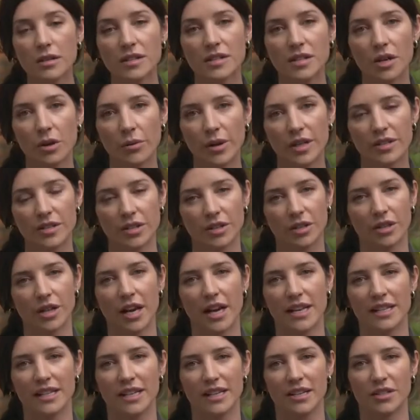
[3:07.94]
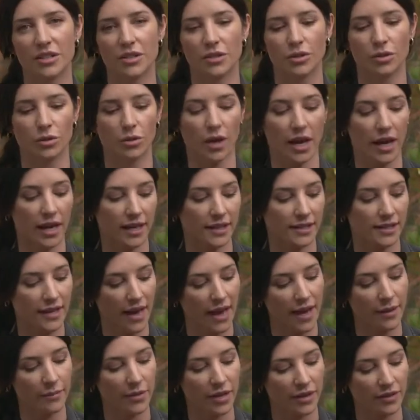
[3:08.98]
Also, it's a good idea to
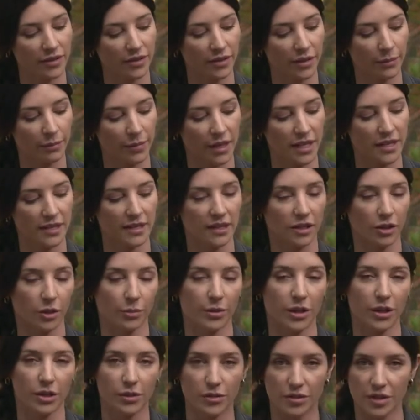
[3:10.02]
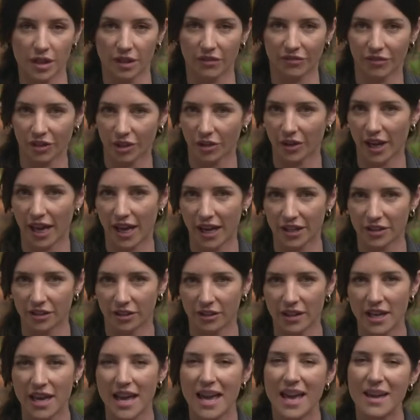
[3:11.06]
examine the piece that you'll be using for your
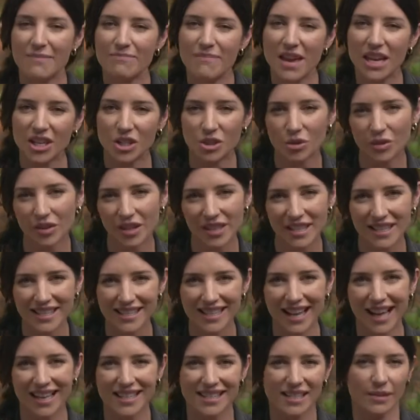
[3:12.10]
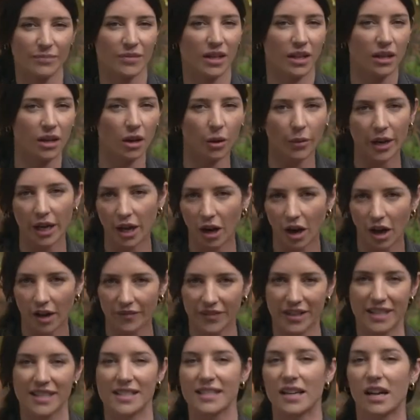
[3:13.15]
handle and make sure that it's got something going
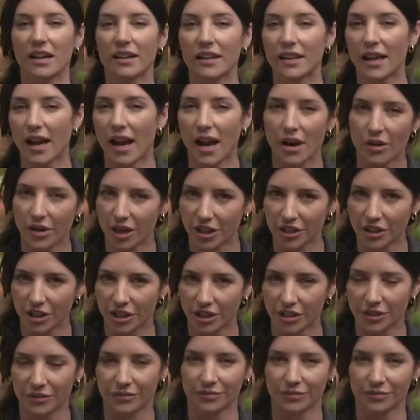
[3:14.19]
on, that it's got character.